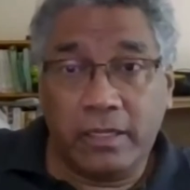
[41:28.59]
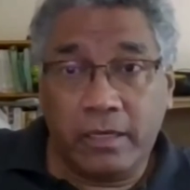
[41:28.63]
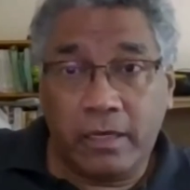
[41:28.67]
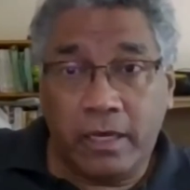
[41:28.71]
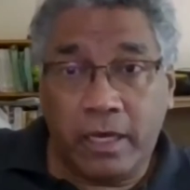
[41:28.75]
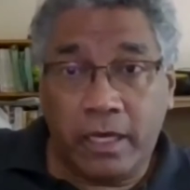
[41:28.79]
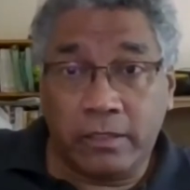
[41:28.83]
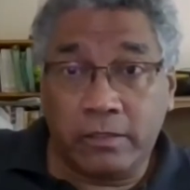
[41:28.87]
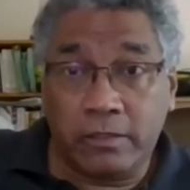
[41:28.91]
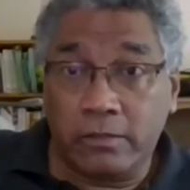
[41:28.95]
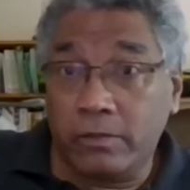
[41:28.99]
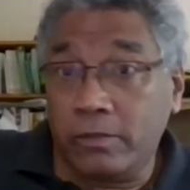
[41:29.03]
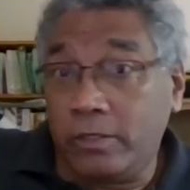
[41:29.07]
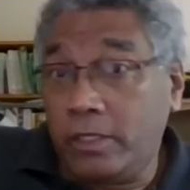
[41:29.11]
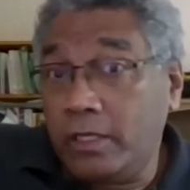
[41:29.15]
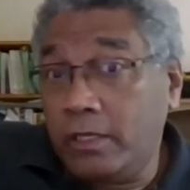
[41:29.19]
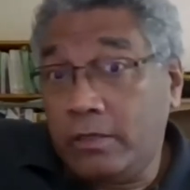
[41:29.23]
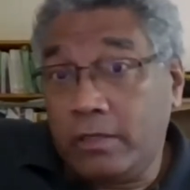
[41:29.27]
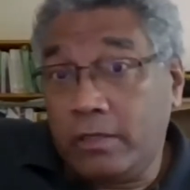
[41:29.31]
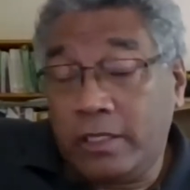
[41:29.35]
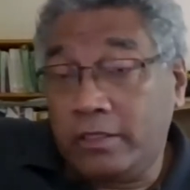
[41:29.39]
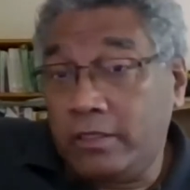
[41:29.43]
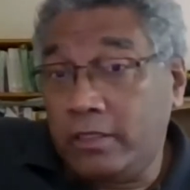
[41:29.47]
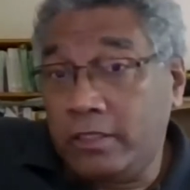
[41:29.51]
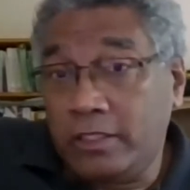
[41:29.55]
And
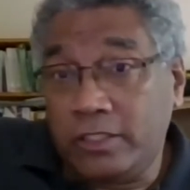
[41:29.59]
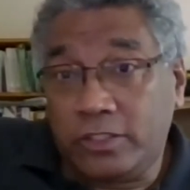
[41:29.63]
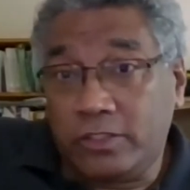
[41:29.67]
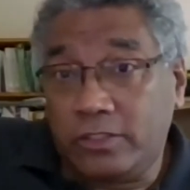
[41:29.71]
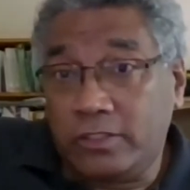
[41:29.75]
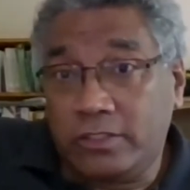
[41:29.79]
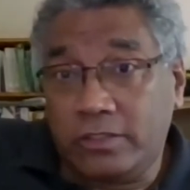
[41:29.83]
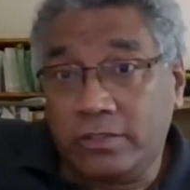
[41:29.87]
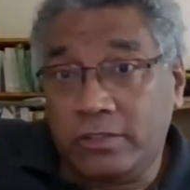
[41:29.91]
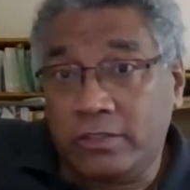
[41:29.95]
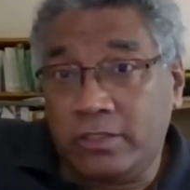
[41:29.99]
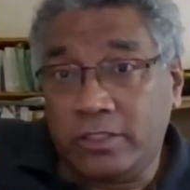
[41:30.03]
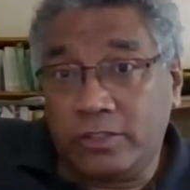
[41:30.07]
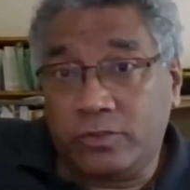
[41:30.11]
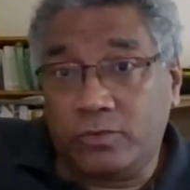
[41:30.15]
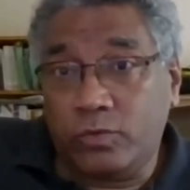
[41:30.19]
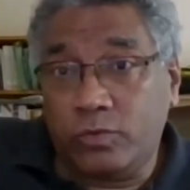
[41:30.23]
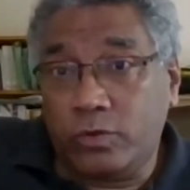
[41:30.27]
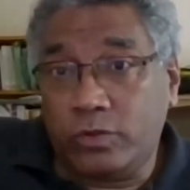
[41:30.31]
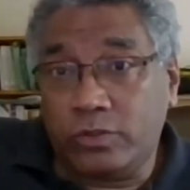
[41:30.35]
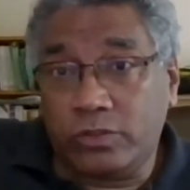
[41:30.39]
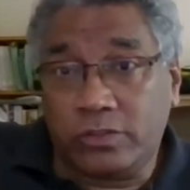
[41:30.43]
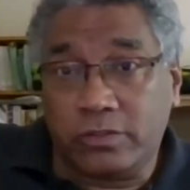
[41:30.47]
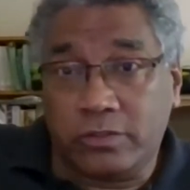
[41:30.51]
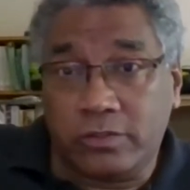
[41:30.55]
this
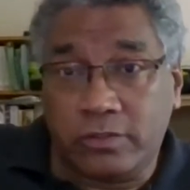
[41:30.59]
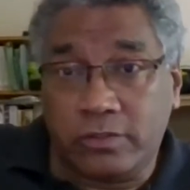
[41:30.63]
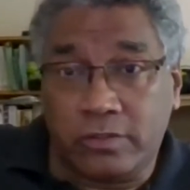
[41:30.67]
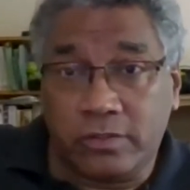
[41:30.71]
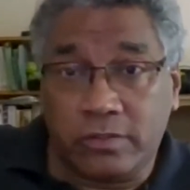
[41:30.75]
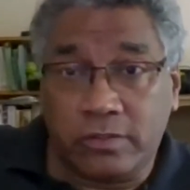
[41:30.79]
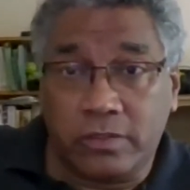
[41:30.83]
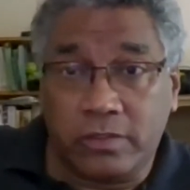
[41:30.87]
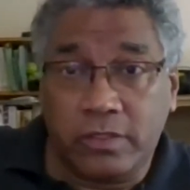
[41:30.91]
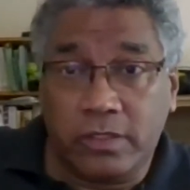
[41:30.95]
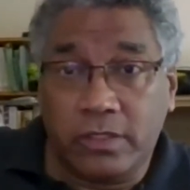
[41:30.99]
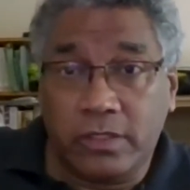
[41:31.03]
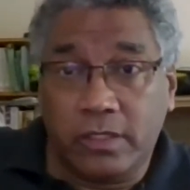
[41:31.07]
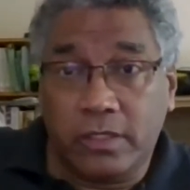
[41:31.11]
was a